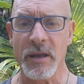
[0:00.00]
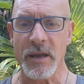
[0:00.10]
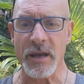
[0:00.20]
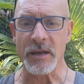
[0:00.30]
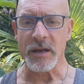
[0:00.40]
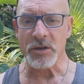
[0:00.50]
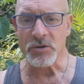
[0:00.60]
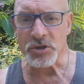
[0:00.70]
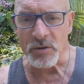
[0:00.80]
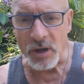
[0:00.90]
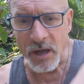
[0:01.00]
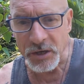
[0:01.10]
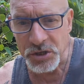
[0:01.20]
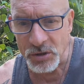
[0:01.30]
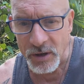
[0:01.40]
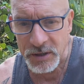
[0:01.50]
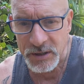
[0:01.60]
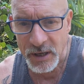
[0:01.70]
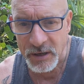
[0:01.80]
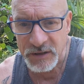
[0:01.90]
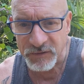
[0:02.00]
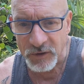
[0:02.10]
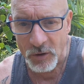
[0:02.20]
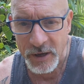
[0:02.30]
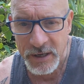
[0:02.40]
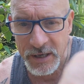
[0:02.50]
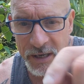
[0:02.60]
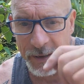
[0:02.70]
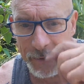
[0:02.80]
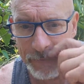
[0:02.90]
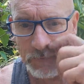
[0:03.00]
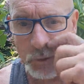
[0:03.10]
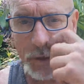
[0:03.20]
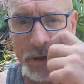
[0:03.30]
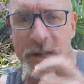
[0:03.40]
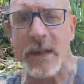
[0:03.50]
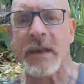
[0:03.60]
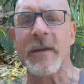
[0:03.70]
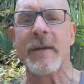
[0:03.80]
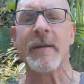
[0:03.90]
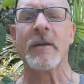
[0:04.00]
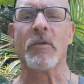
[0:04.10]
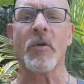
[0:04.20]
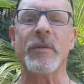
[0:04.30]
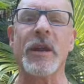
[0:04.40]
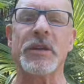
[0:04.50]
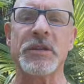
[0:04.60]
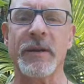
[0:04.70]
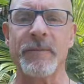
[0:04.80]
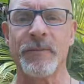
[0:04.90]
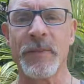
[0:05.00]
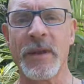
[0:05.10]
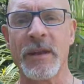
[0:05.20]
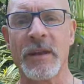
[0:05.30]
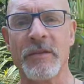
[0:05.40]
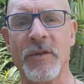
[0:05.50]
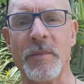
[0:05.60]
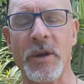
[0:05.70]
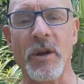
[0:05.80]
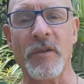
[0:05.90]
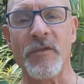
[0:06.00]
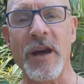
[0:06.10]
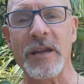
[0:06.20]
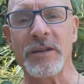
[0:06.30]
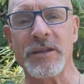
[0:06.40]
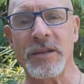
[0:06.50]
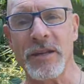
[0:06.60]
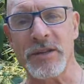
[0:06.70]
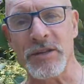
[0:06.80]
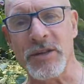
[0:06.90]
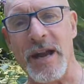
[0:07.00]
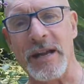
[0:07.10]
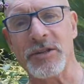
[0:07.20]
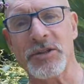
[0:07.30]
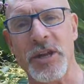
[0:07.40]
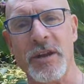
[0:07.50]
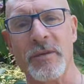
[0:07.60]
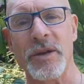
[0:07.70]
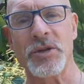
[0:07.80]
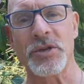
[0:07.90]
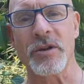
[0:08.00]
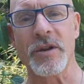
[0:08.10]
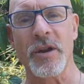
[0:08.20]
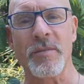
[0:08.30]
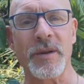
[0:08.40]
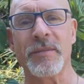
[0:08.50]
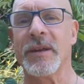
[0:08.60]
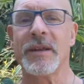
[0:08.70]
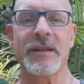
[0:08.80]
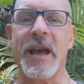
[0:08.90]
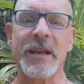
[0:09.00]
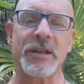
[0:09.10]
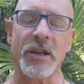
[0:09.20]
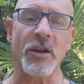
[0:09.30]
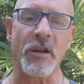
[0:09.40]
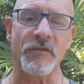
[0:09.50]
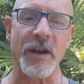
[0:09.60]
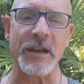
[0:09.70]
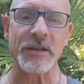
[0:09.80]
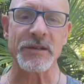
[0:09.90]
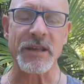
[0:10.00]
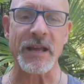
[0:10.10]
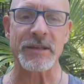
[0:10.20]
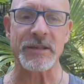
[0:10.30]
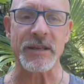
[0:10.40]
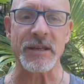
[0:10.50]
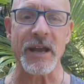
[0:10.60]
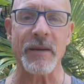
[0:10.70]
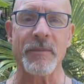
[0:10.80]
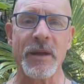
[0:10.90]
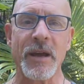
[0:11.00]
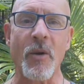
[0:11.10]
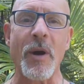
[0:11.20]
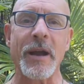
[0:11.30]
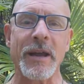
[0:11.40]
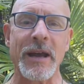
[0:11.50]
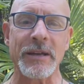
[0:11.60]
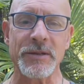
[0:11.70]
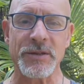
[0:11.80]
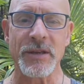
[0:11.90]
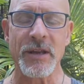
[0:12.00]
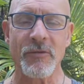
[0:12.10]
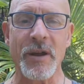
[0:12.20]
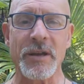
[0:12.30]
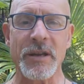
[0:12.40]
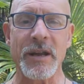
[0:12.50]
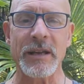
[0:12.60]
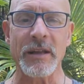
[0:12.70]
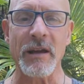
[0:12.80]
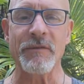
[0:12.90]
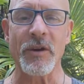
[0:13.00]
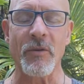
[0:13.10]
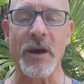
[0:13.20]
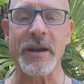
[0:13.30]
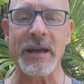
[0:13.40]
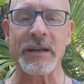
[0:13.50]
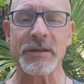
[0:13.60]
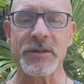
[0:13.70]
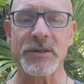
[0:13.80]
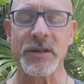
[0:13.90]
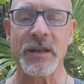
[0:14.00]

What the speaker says: And I do shoot a lot of shorts. There's Floyd D, waving at you from the Gulf Islands. This is an island chain on my shirt here, but that ain't the Gulf Islands. That's the Hawaiian Islands. Wendy and I love the Hawaiian Islands.